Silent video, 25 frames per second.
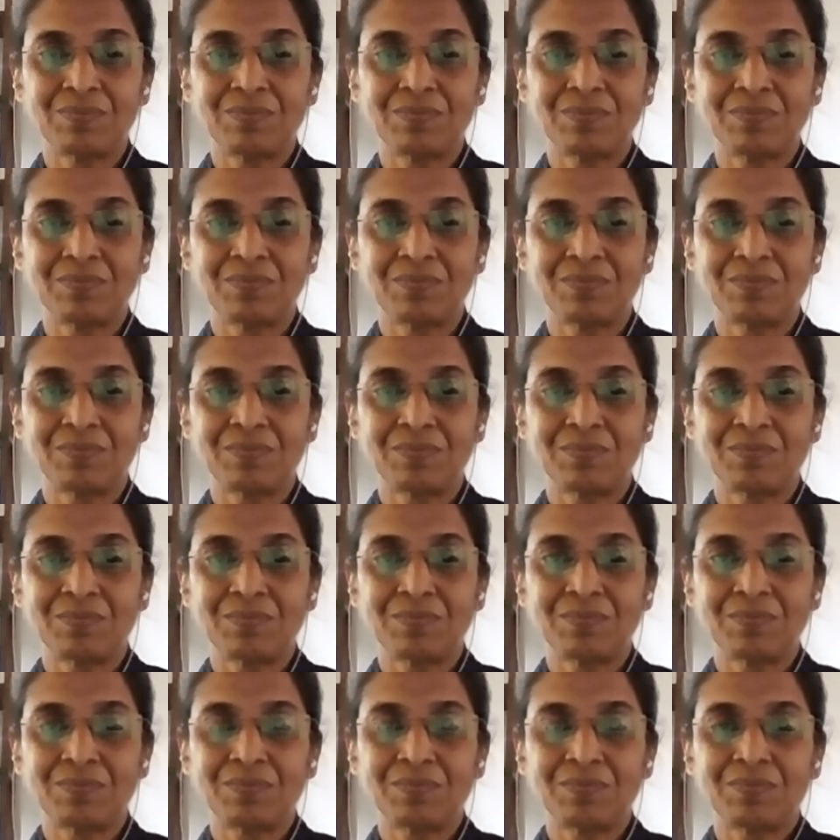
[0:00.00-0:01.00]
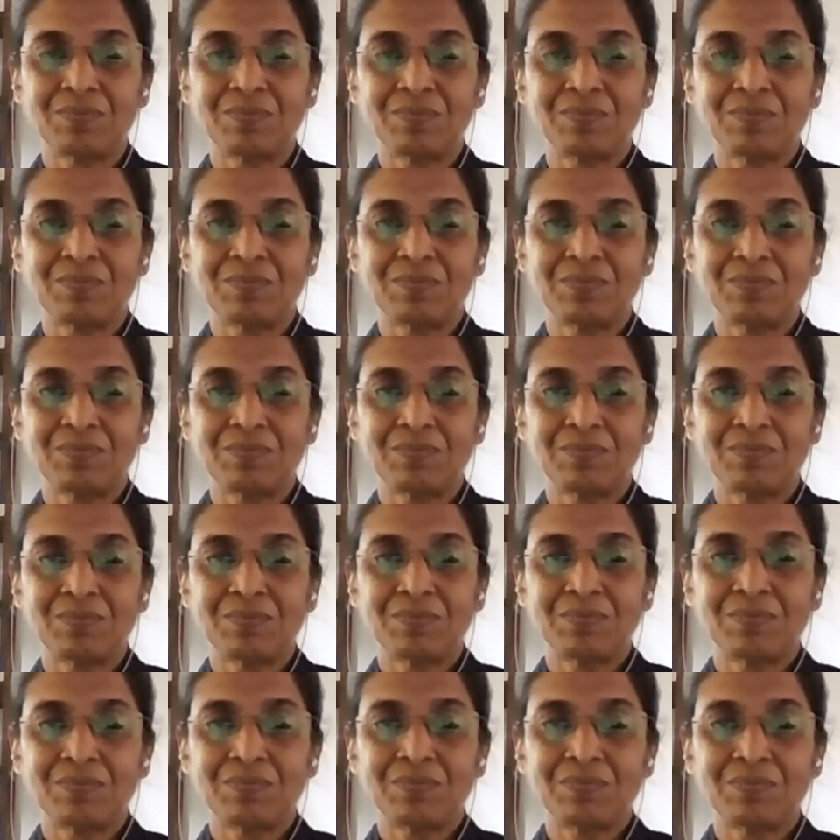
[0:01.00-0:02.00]

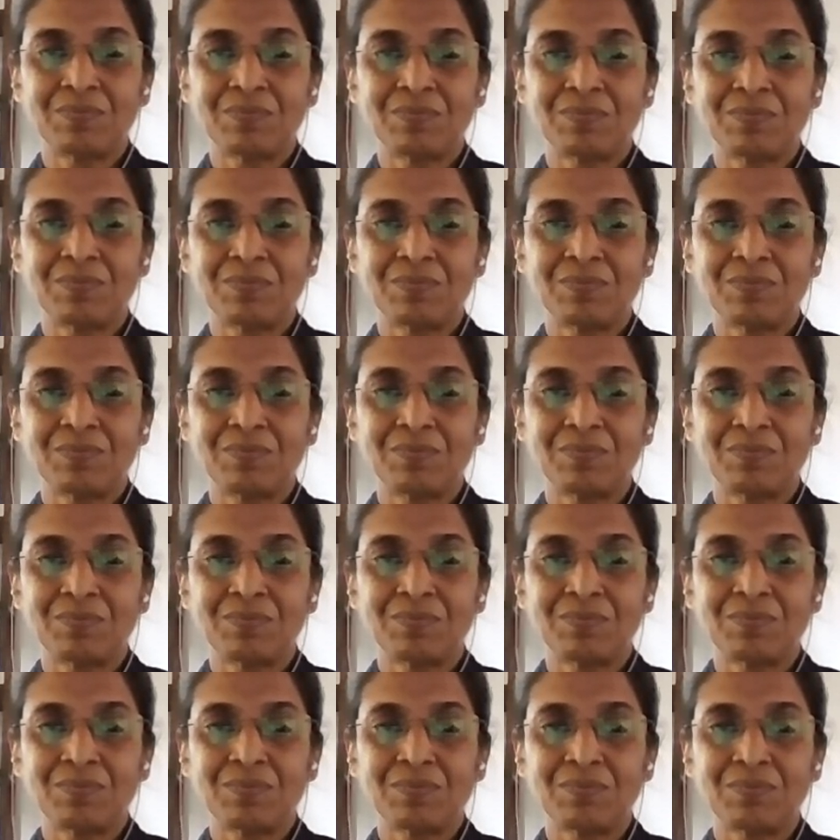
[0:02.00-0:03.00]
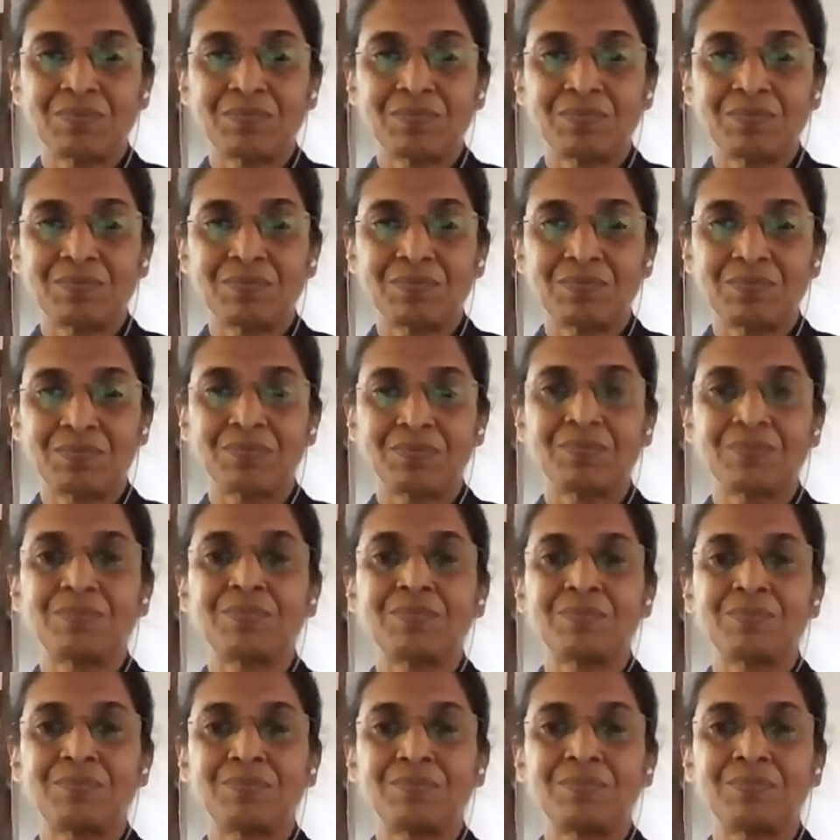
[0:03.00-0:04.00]

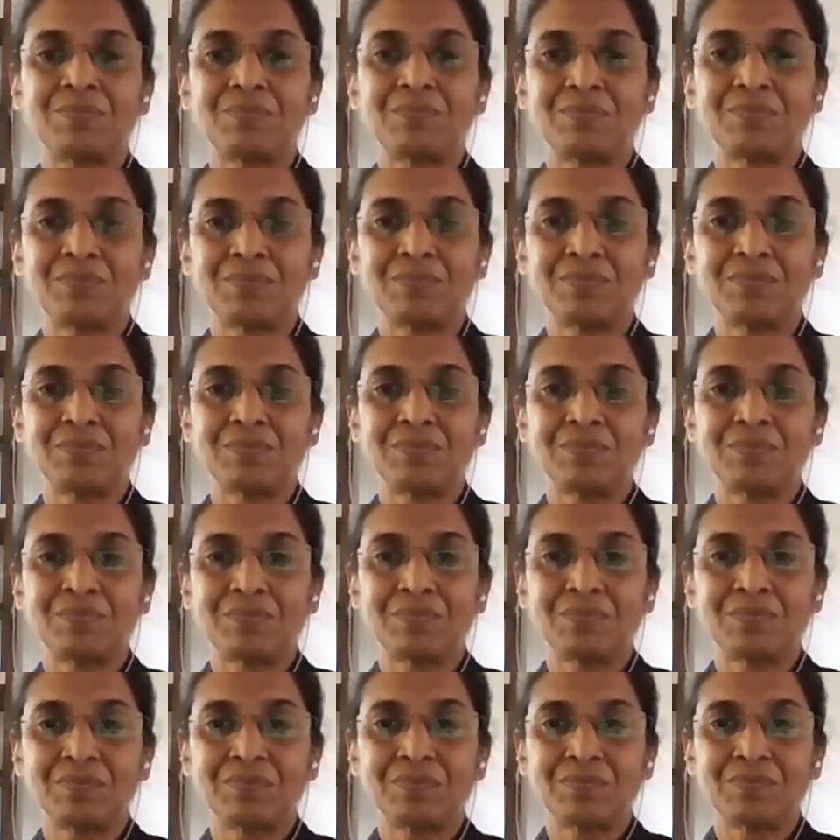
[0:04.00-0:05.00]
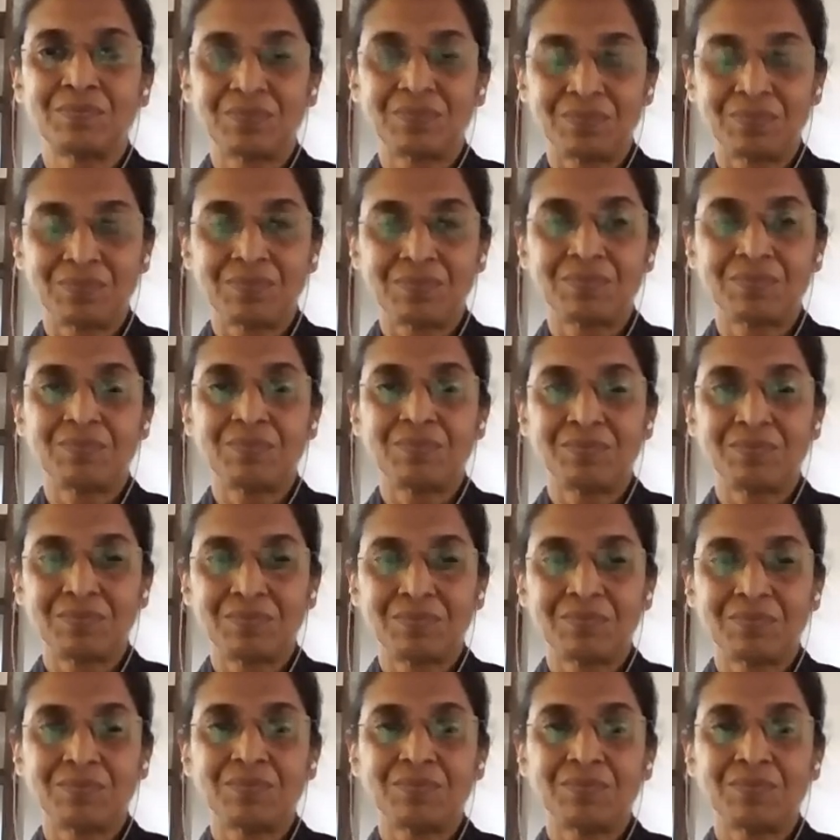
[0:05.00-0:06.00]

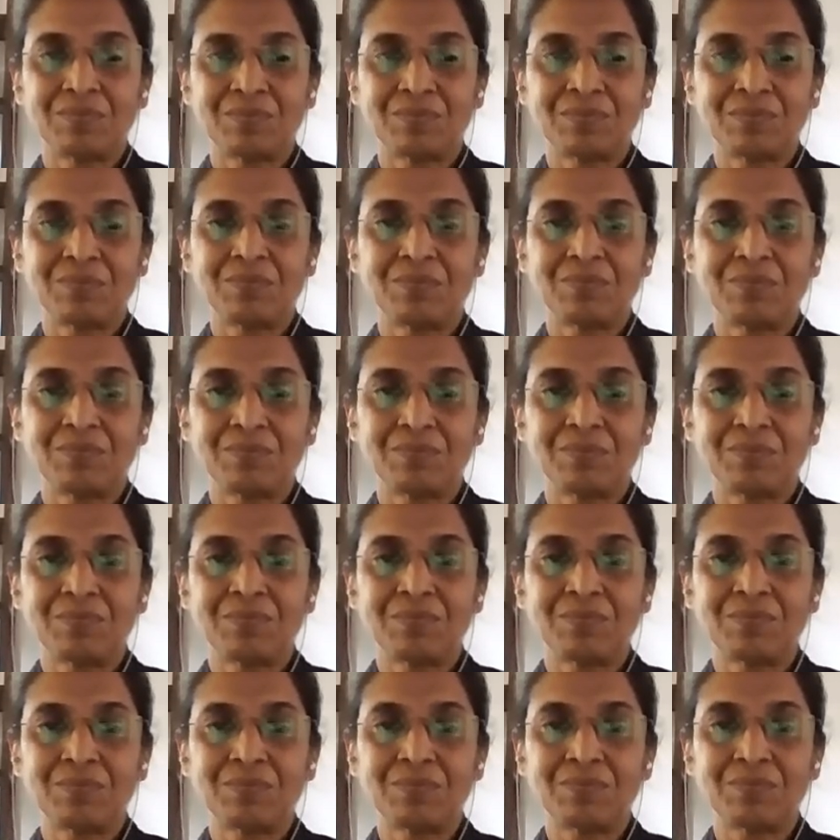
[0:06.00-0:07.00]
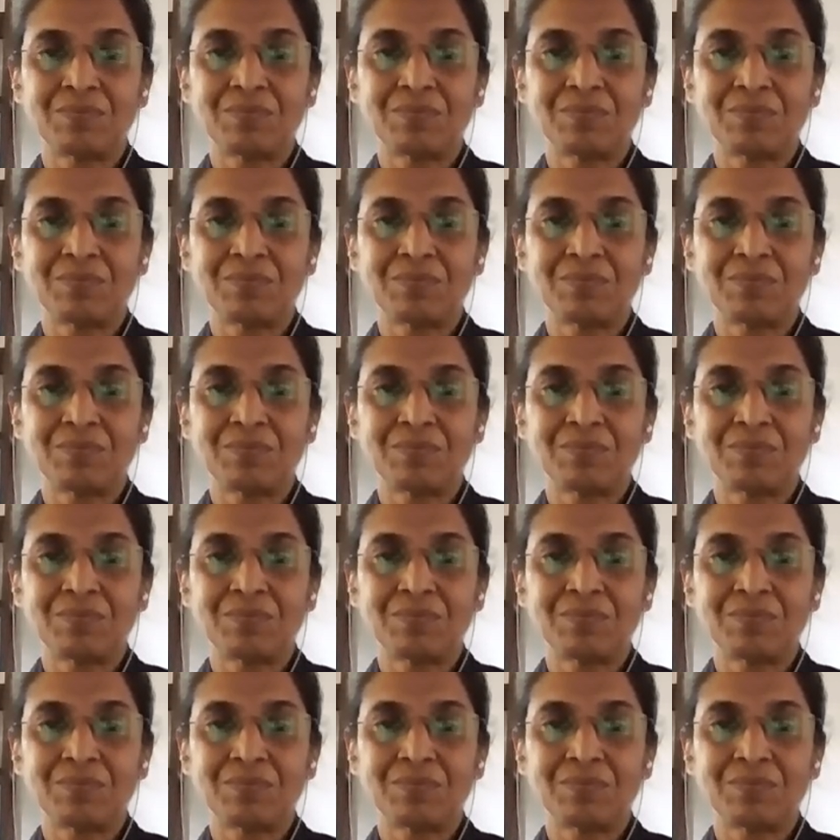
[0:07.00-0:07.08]
[no speech]